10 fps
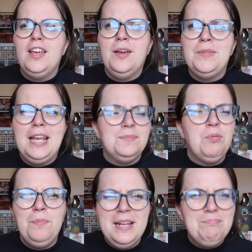it's
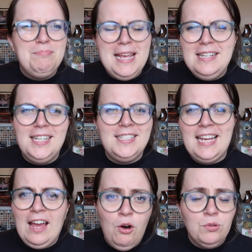probably easier to
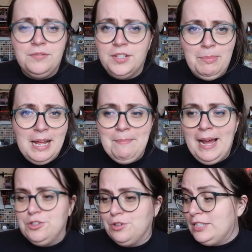get hold of AA
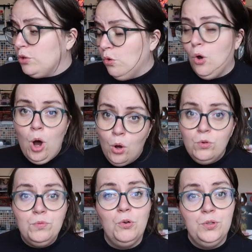batteries or
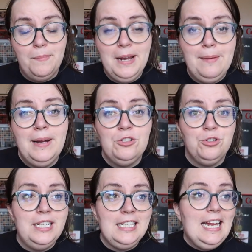hold more AA
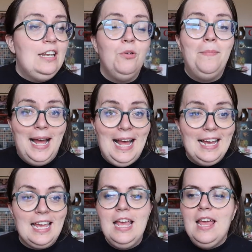batteries in your
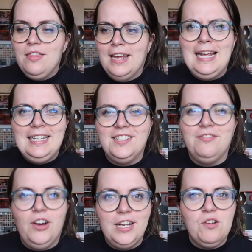bag than it is to
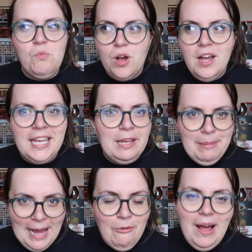find a working
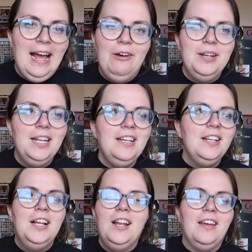power
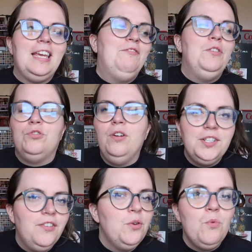outlet. Like, if you try
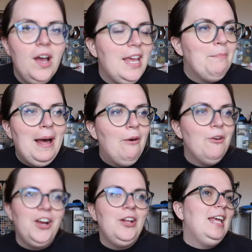to find a working
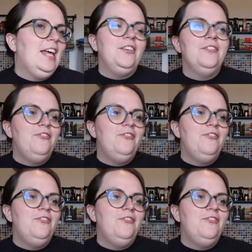power outlet at a